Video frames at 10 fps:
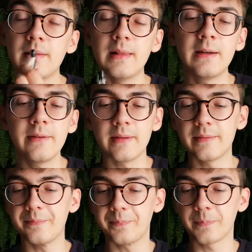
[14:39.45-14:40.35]
love it.
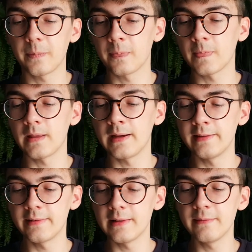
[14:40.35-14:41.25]
I
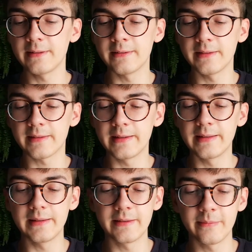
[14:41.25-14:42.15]
just love it on the
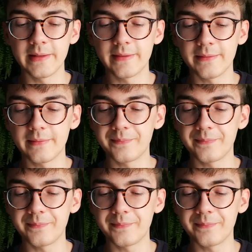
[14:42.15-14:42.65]
skin. It smells,